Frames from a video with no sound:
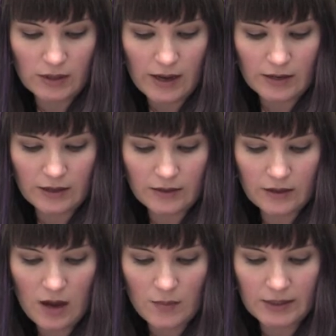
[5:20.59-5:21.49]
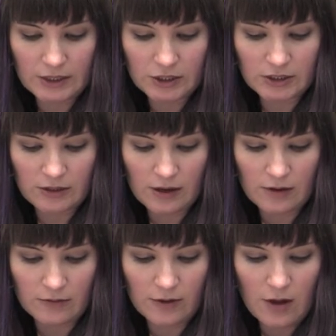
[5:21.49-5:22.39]
line at the combination
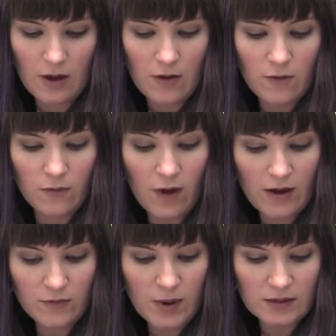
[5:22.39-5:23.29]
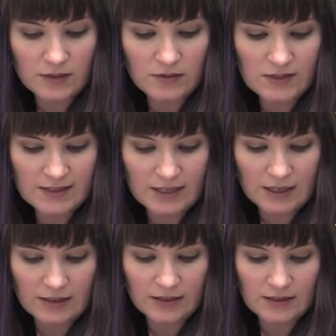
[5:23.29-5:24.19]
of 5 pounds of
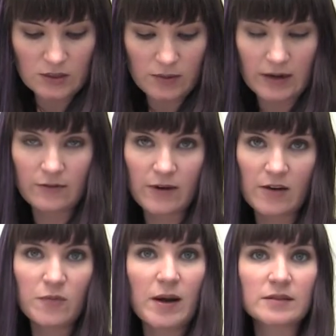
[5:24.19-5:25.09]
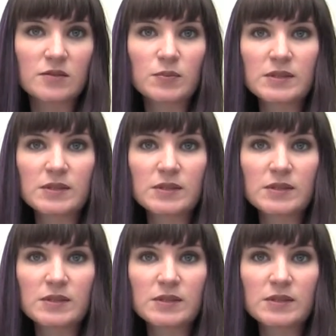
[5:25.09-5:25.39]
steak, and 25 pounds of